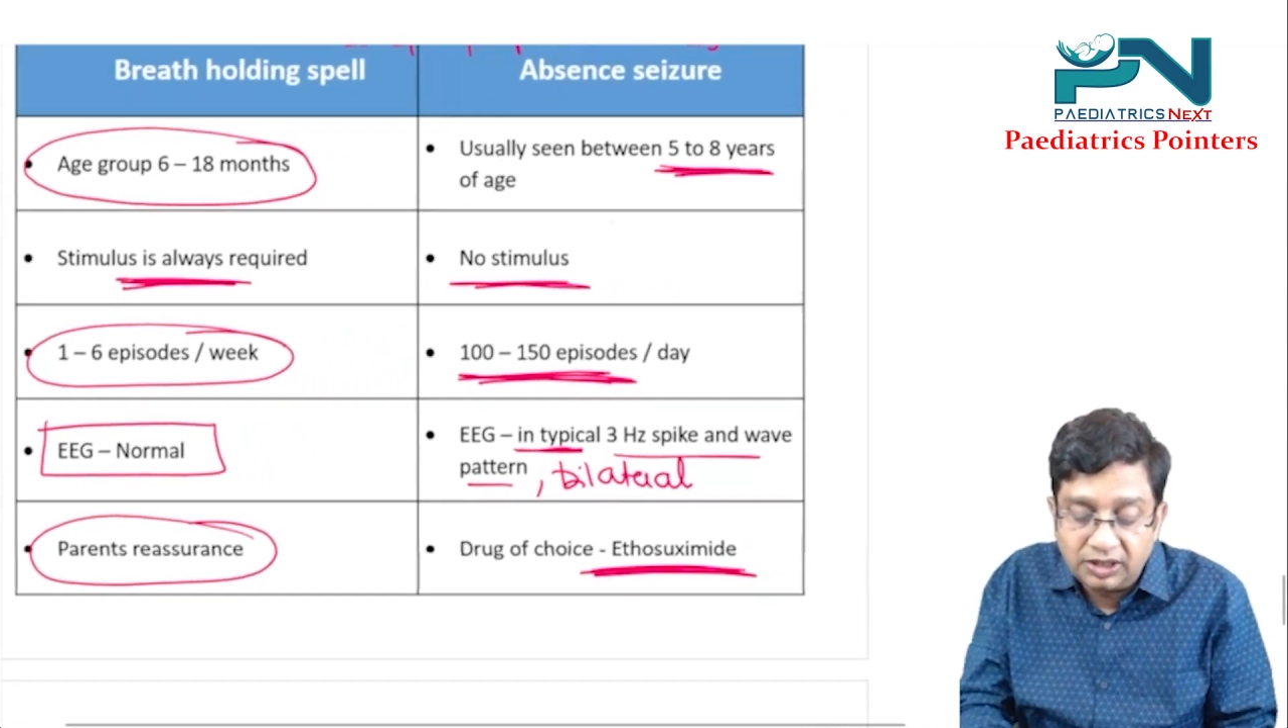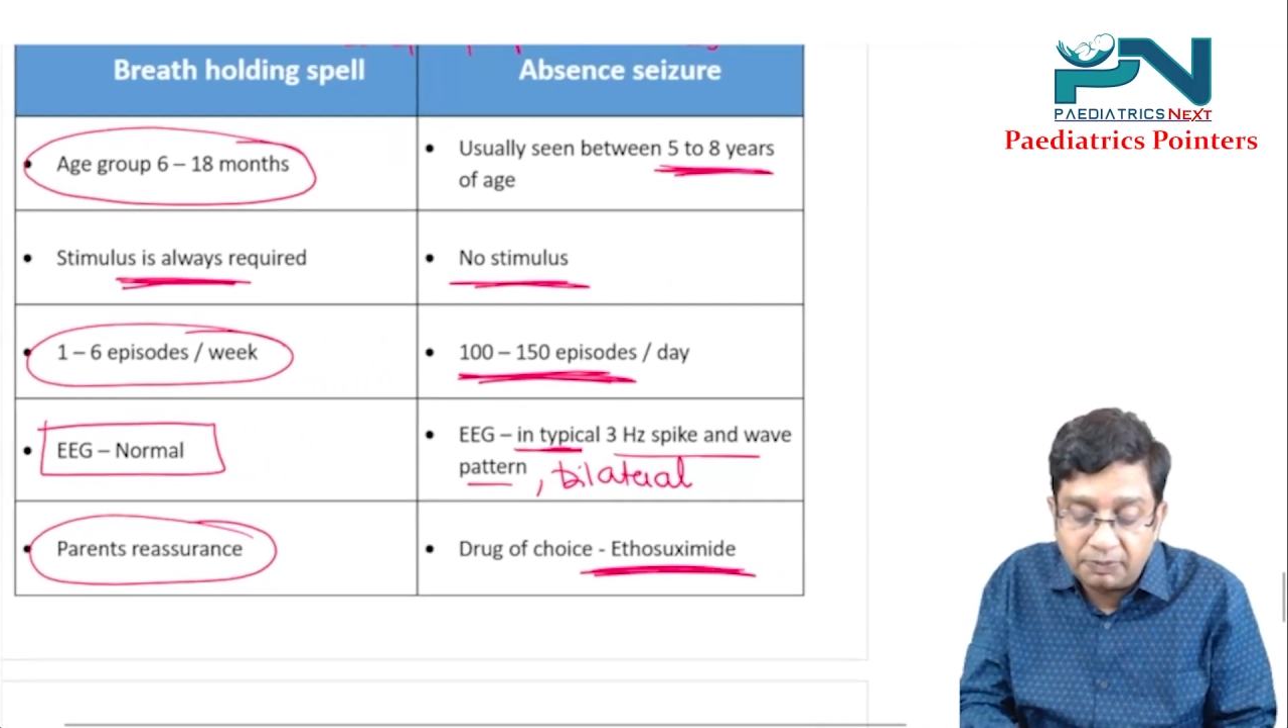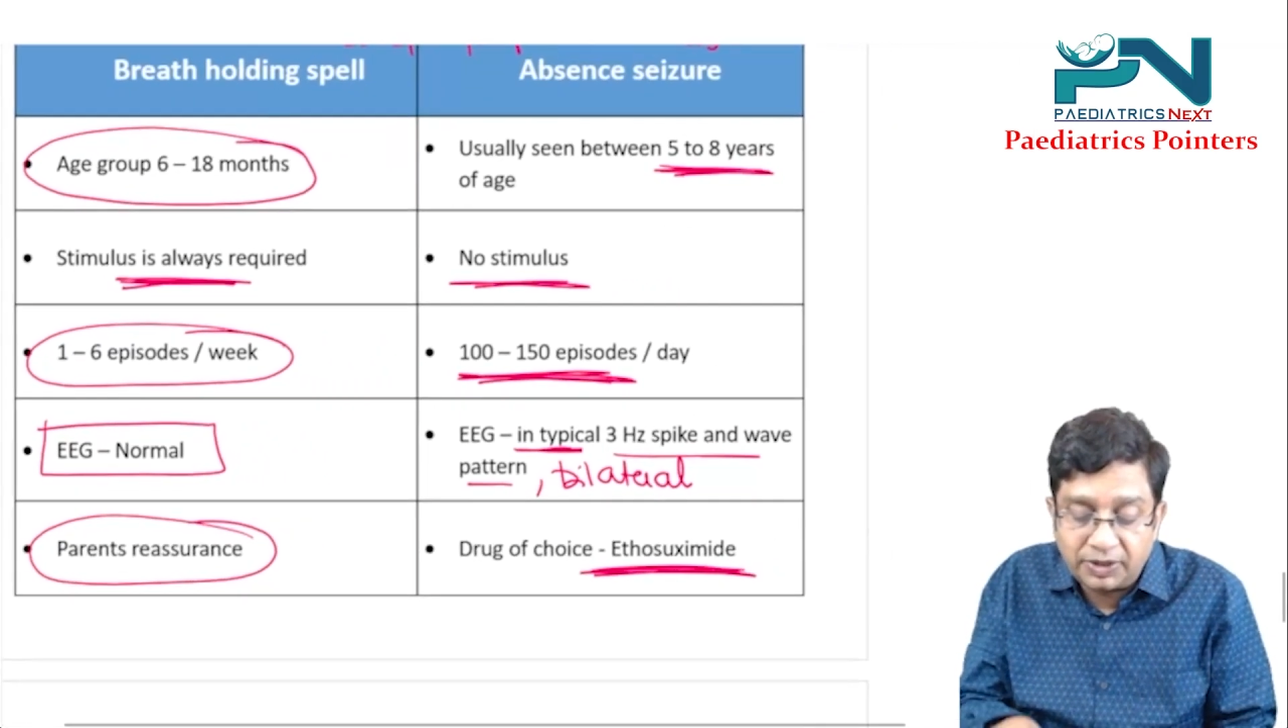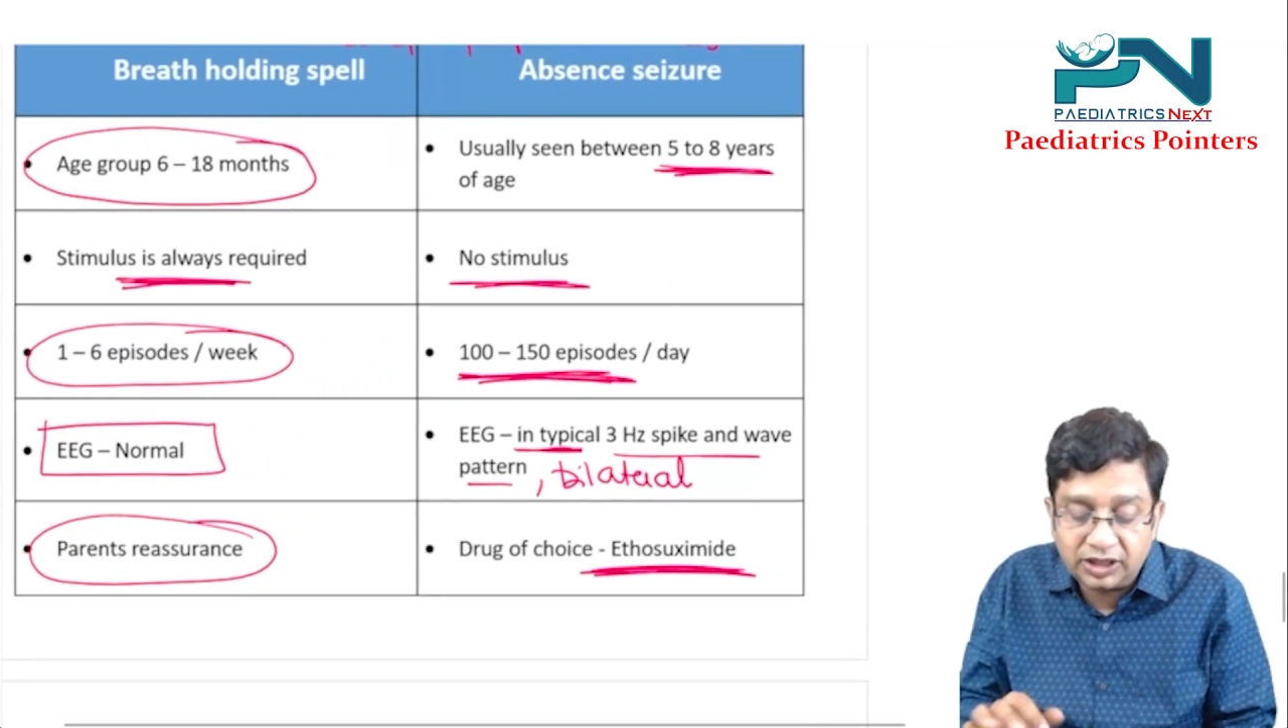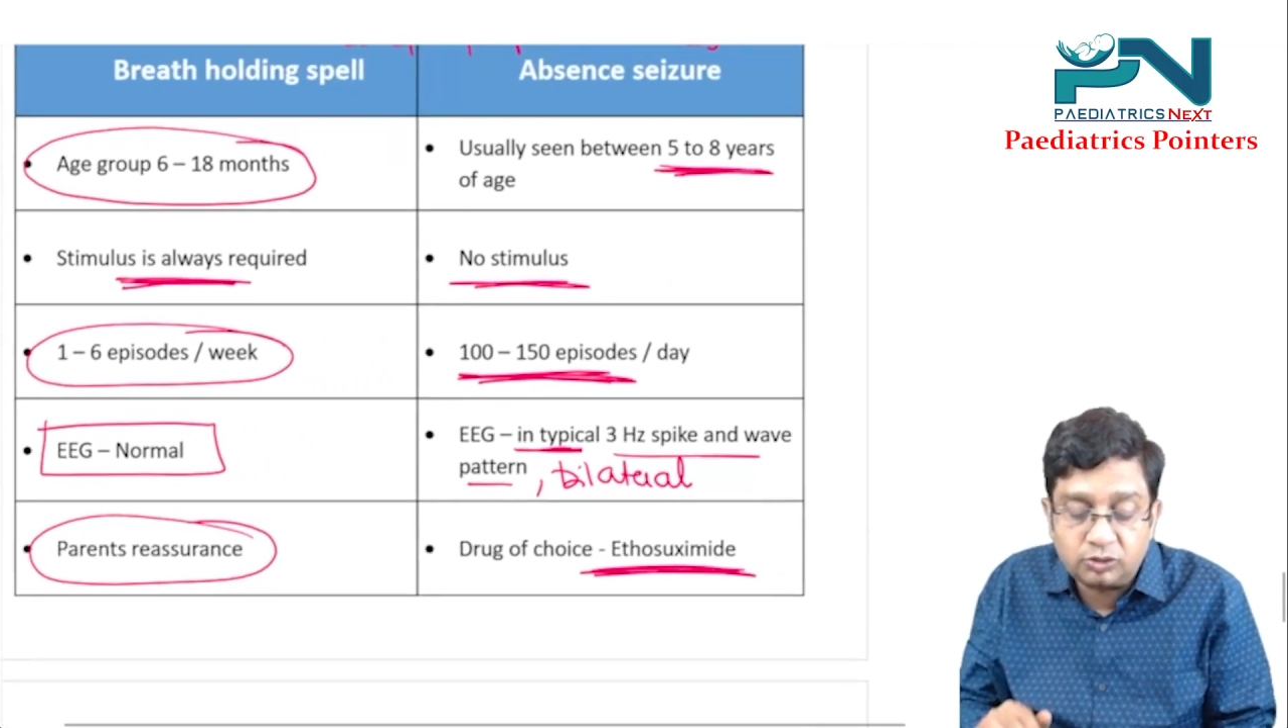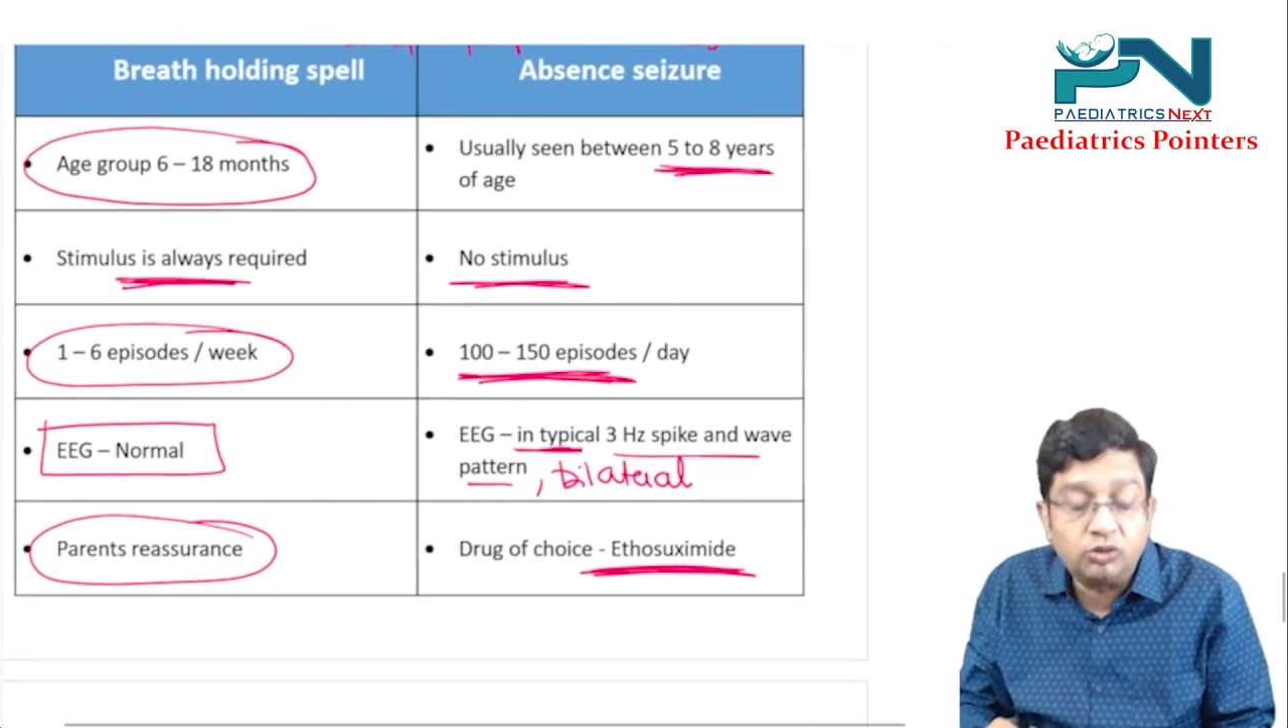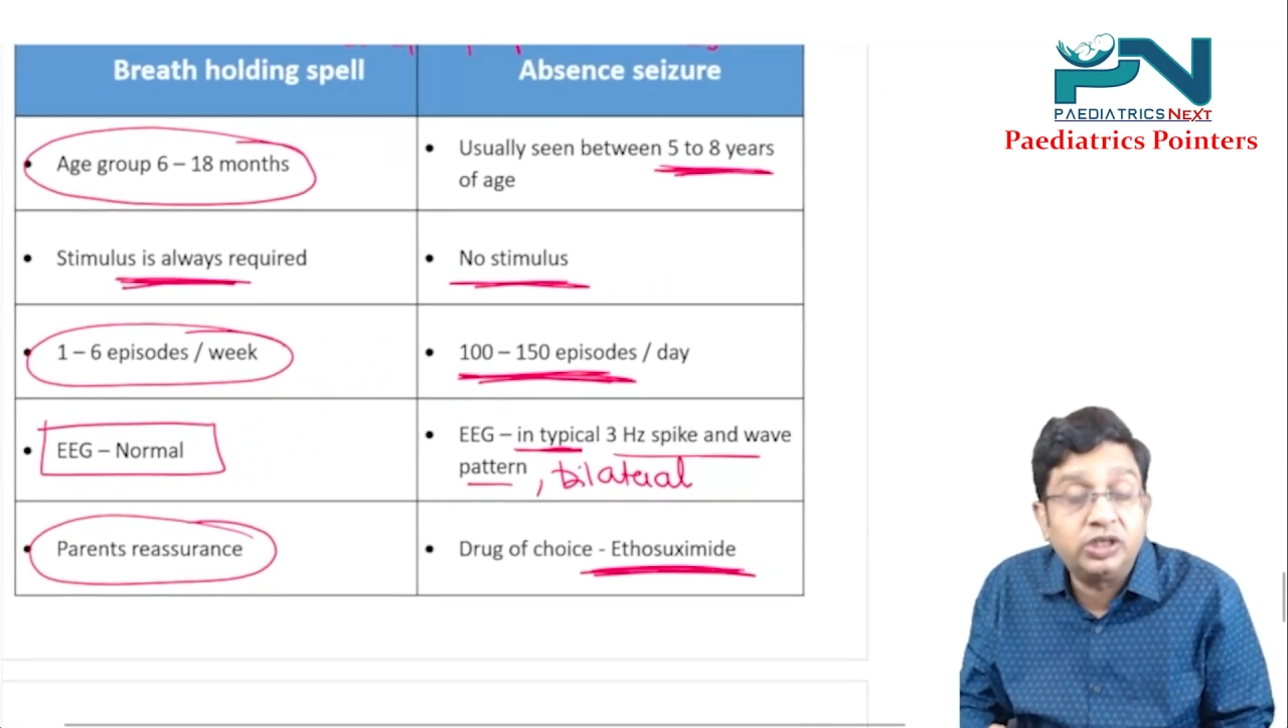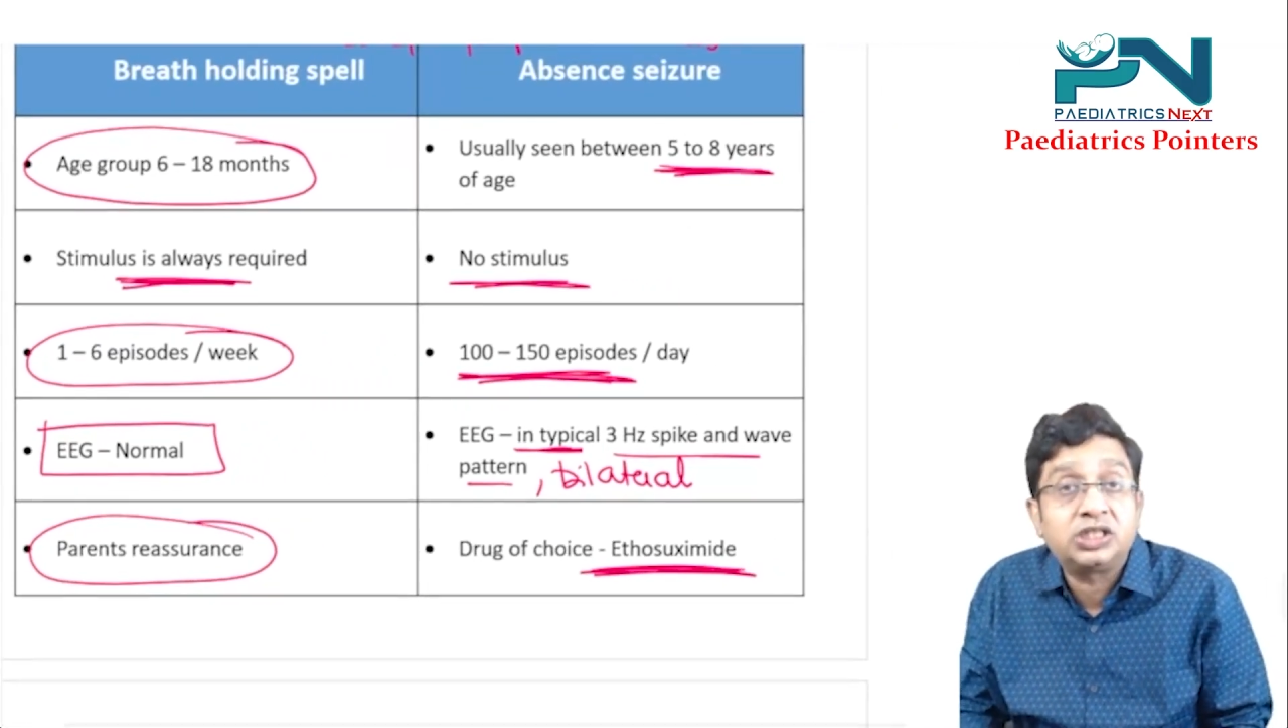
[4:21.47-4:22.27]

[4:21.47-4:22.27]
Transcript: breath holding